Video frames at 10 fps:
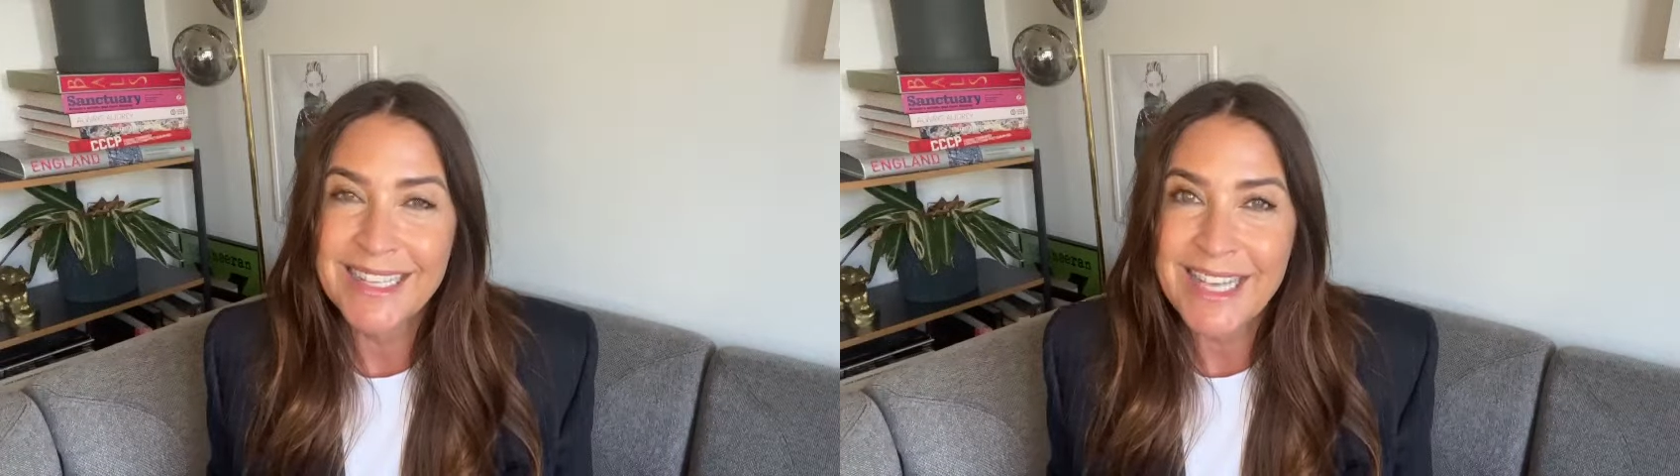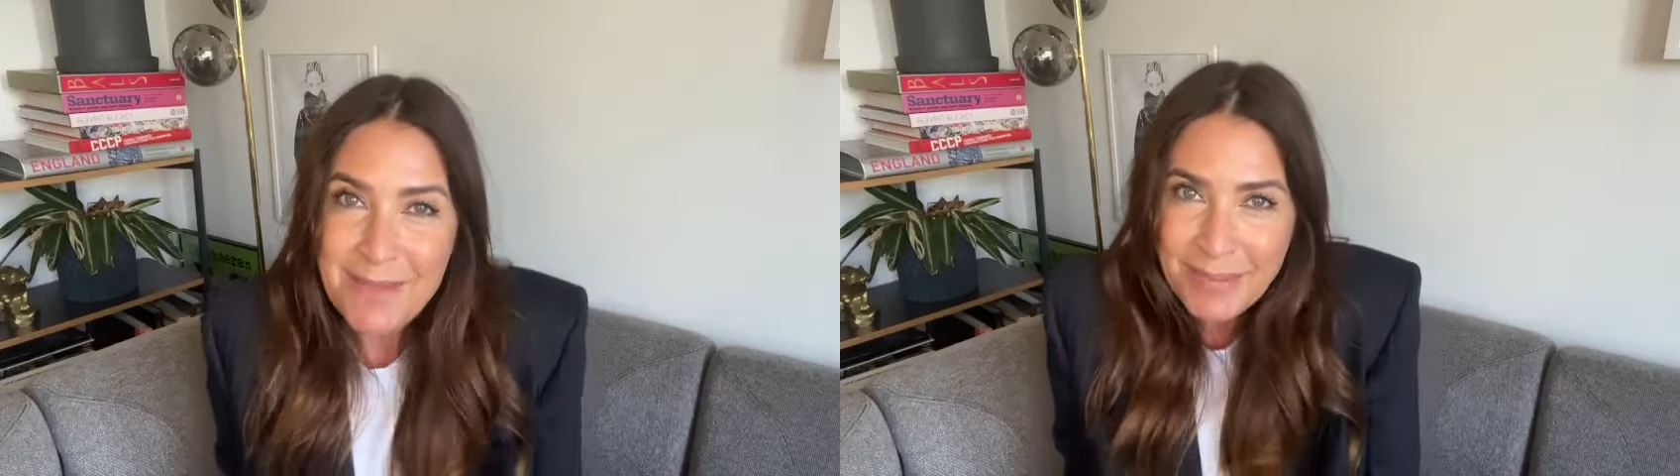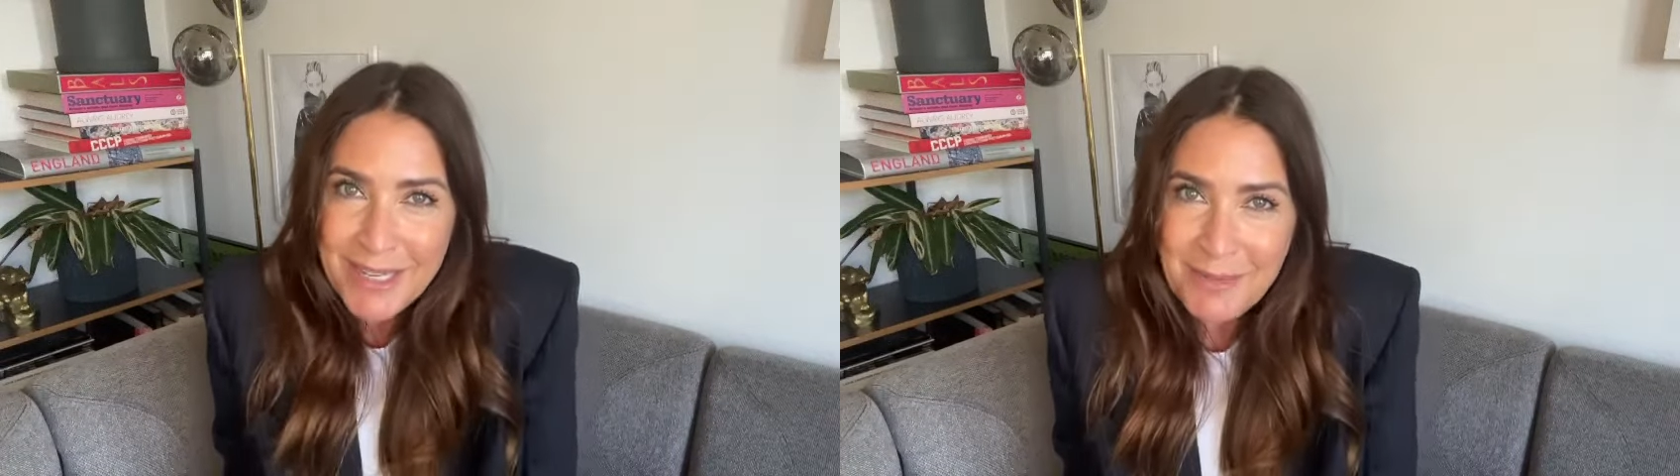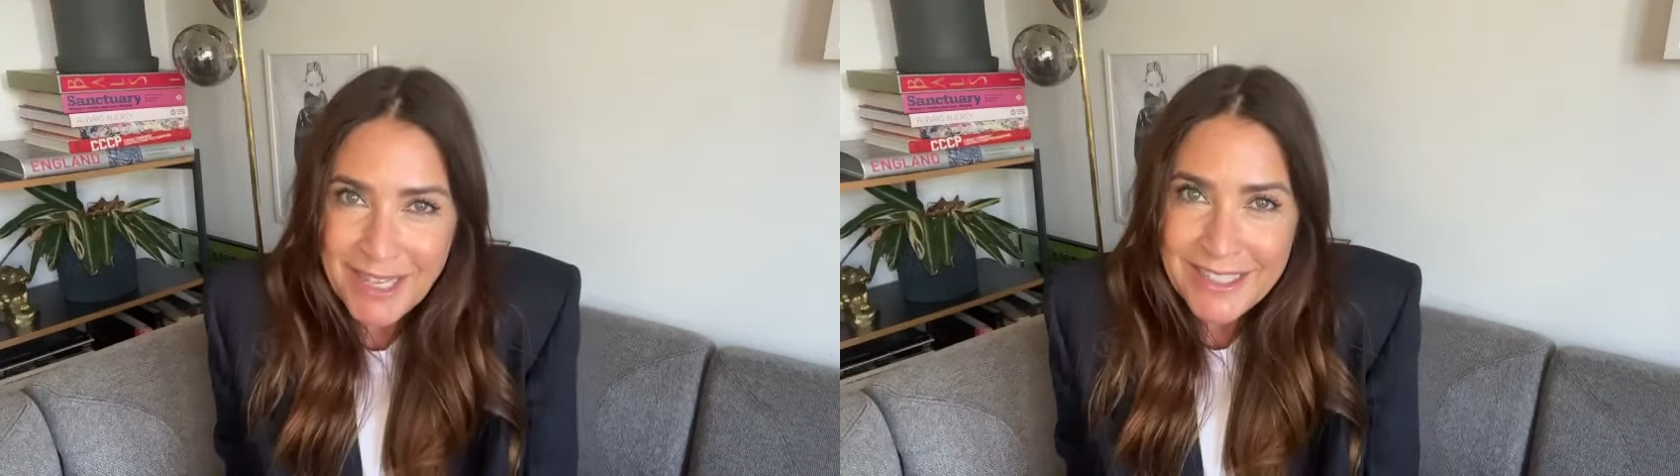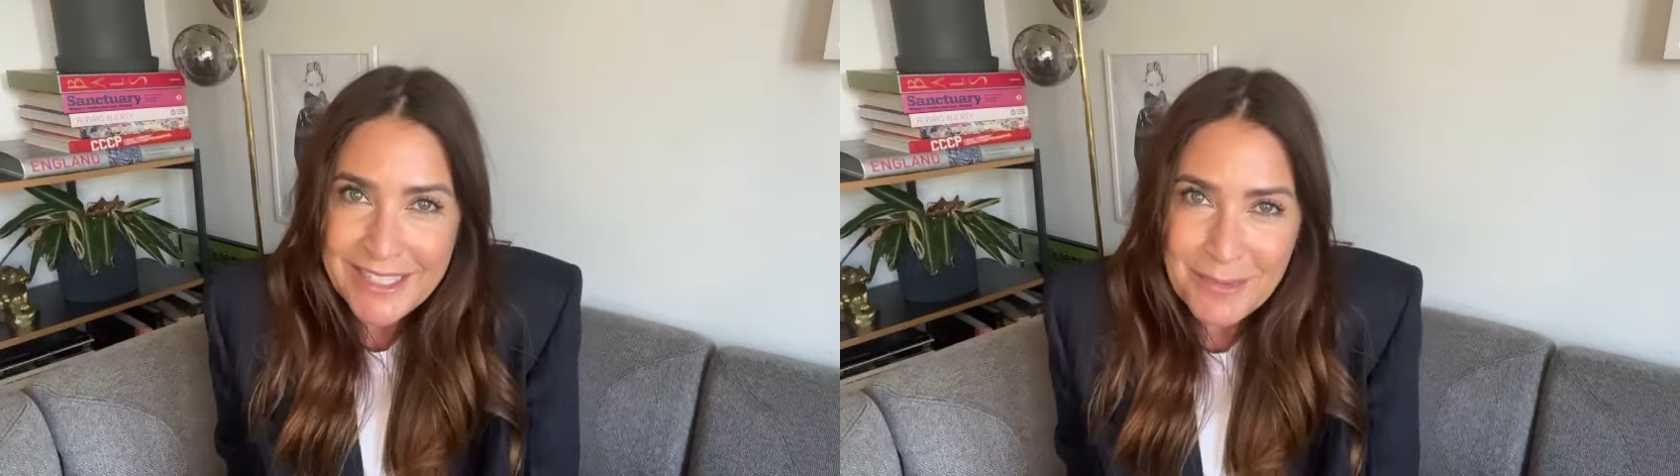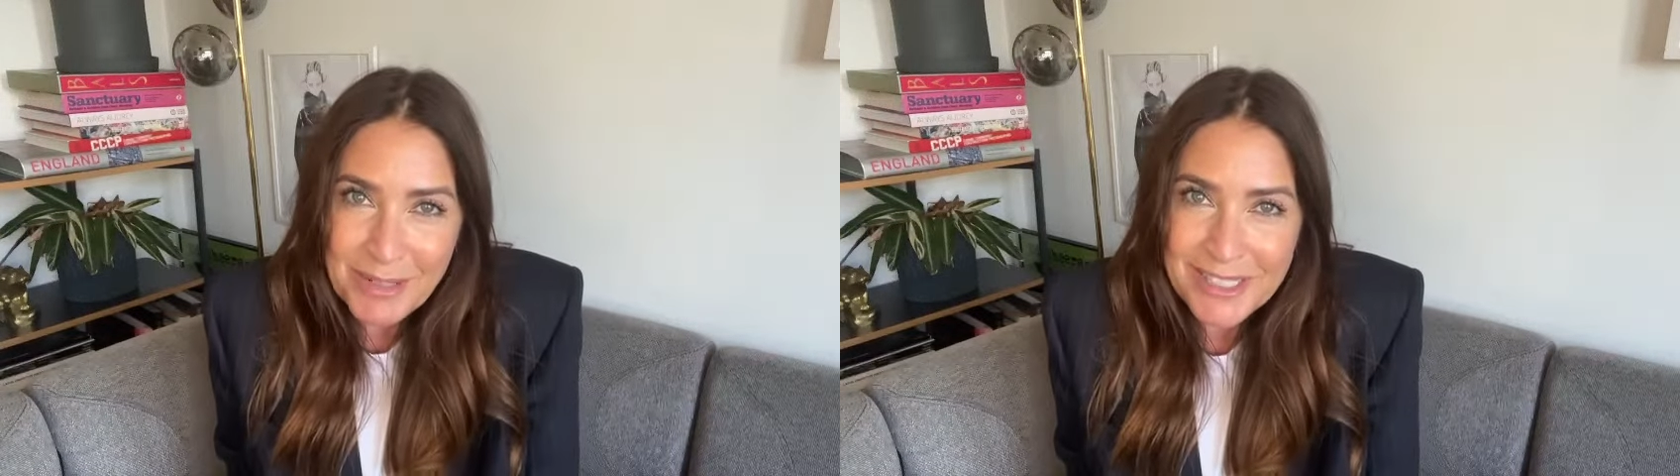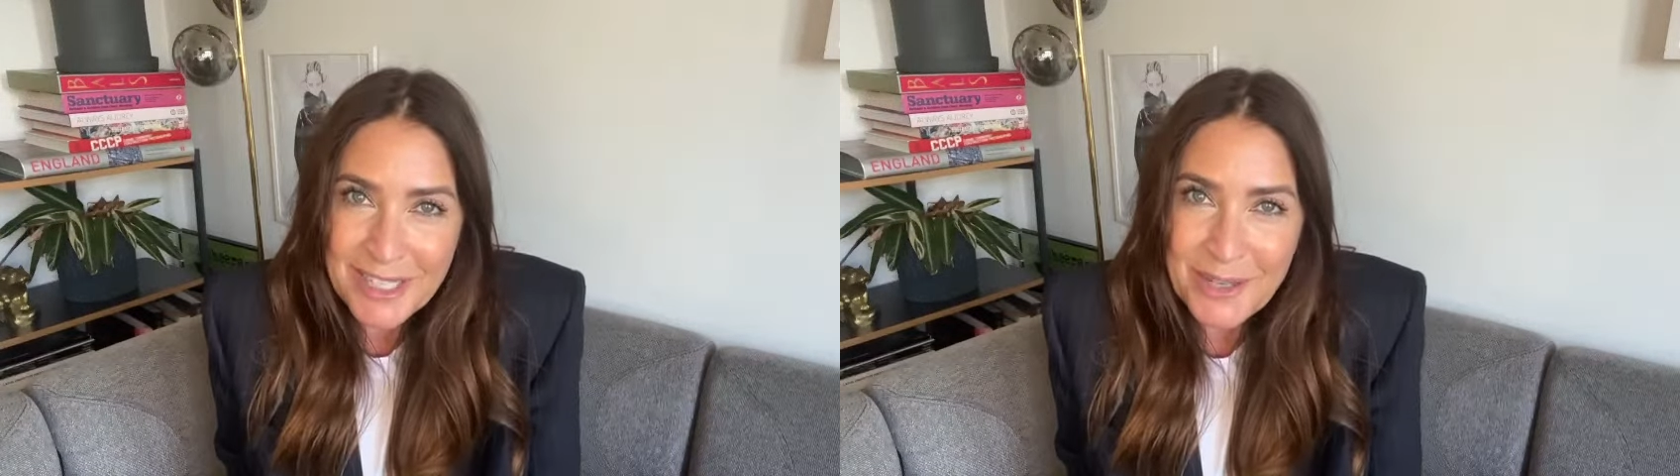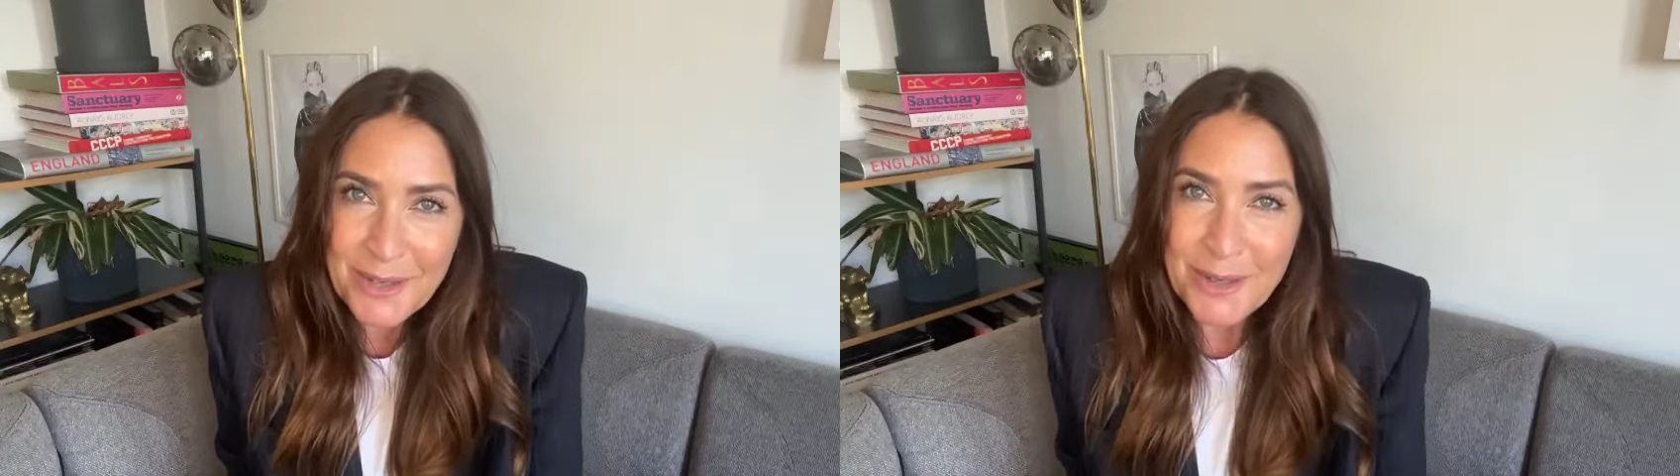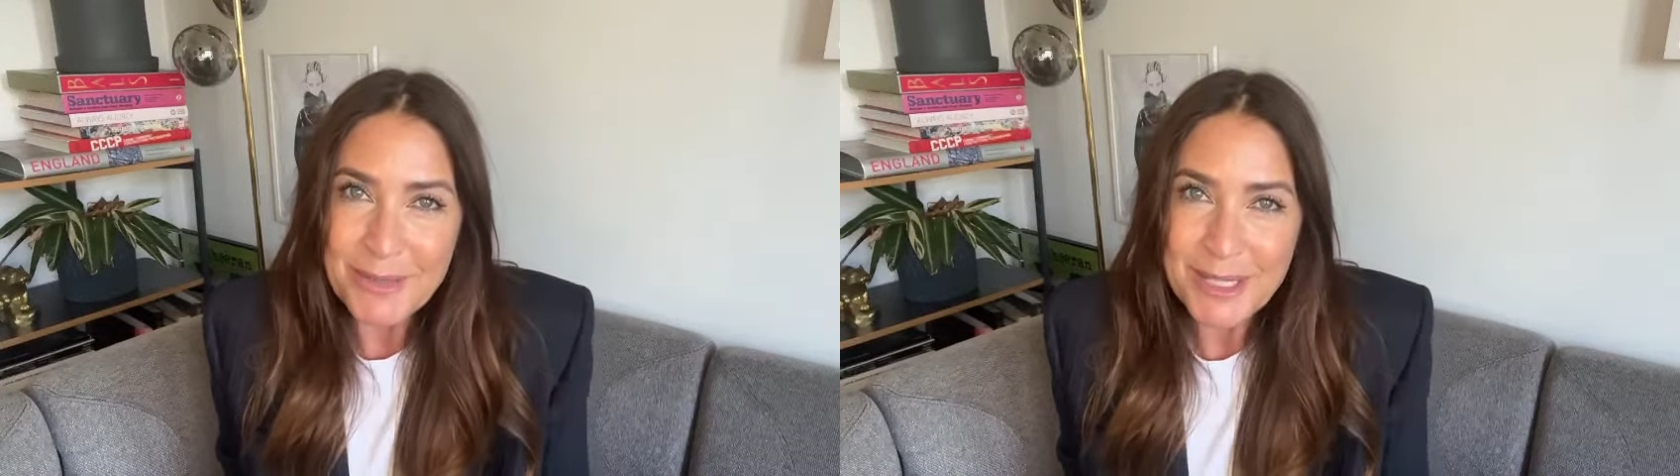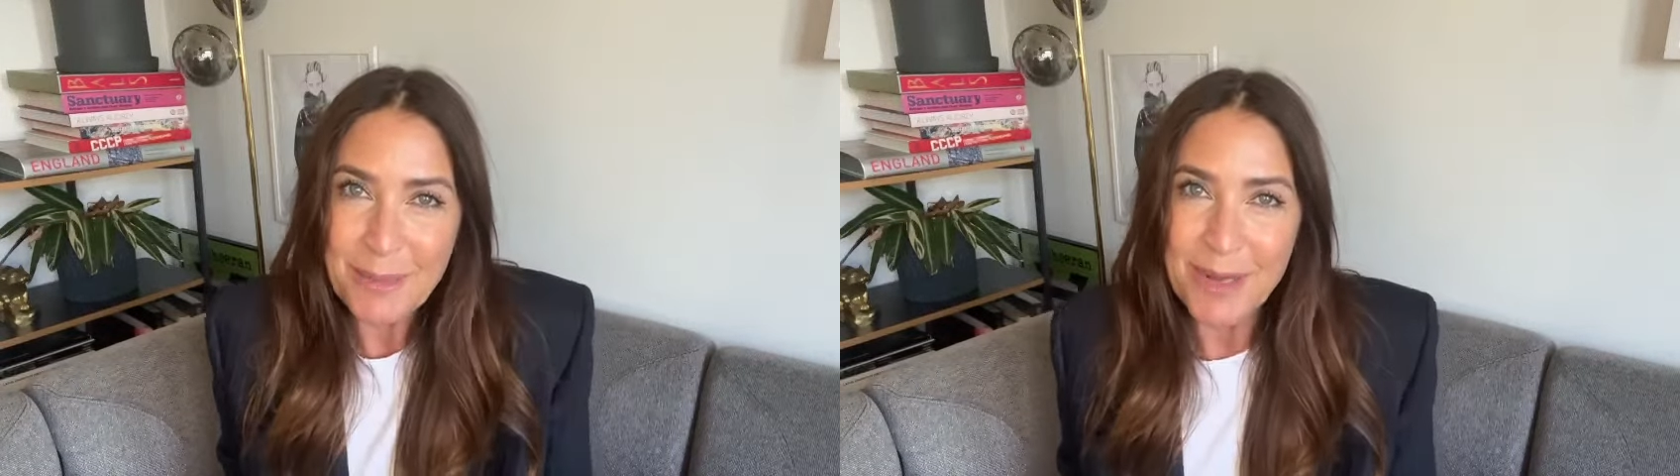keeping my N A D plus at Home
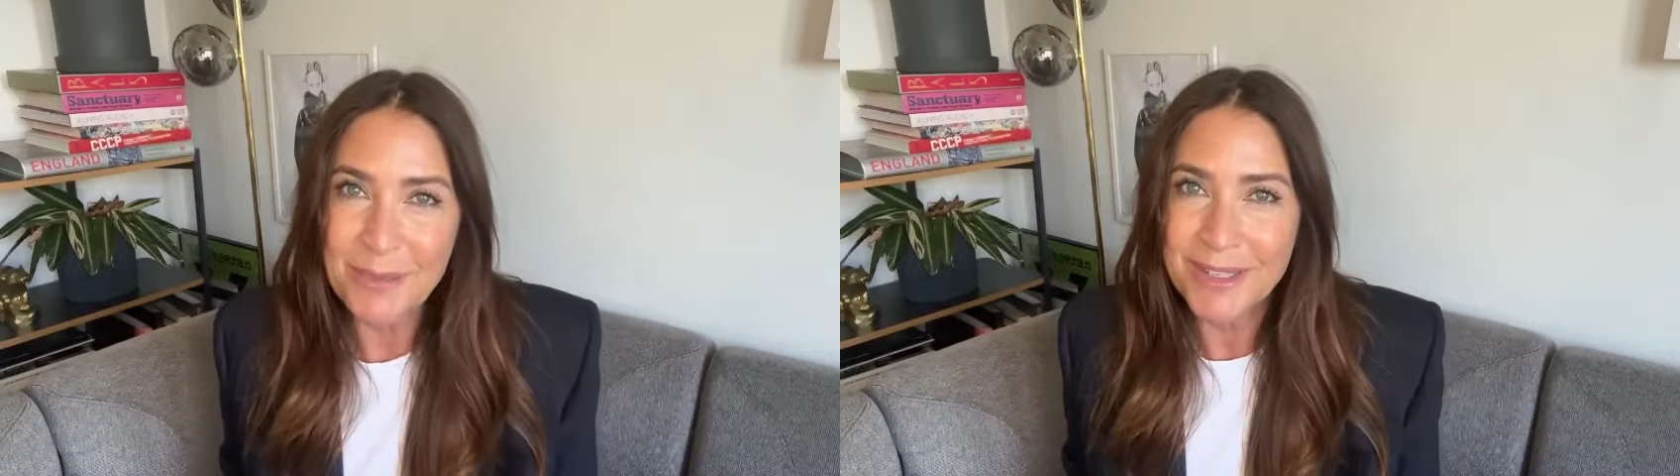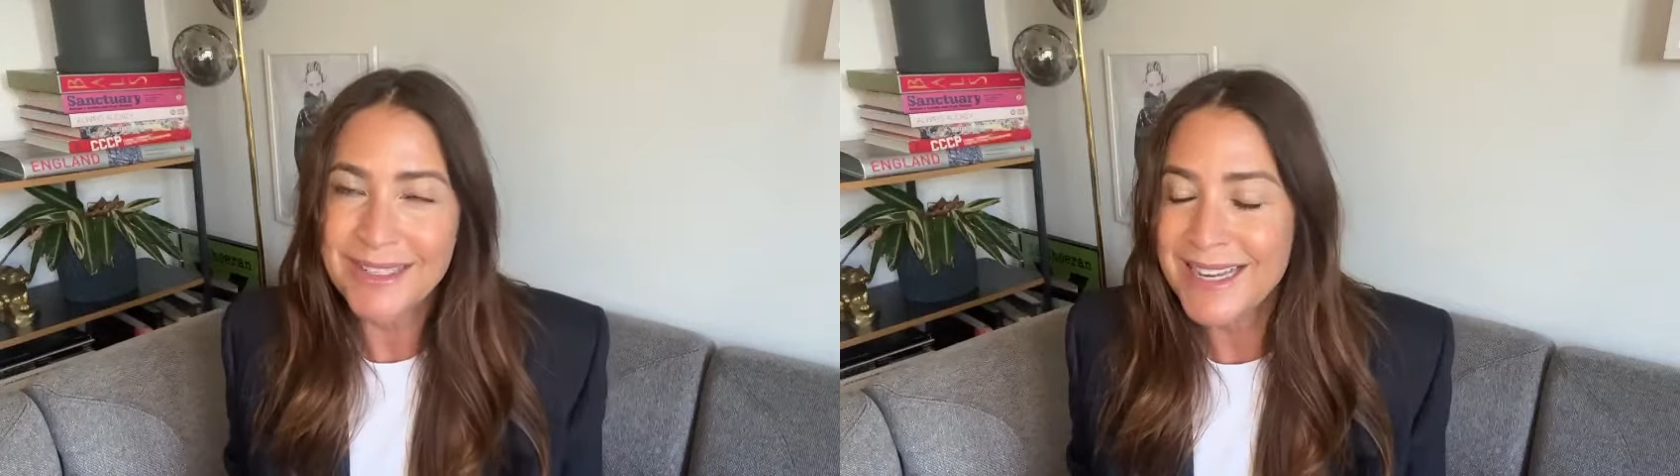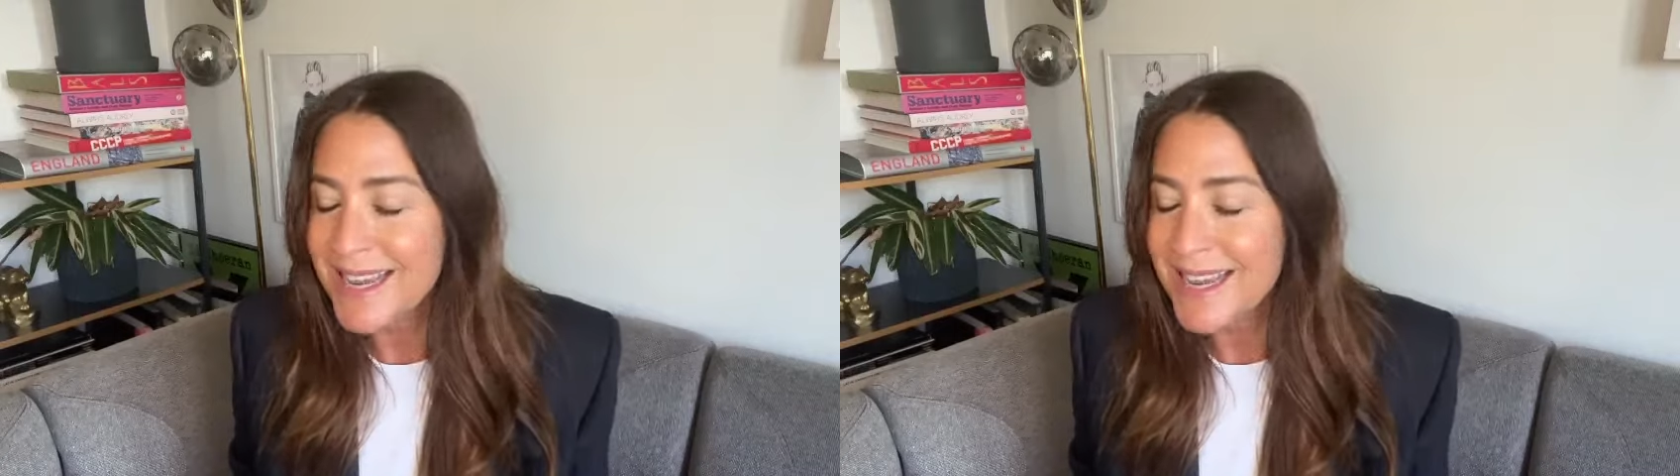supplement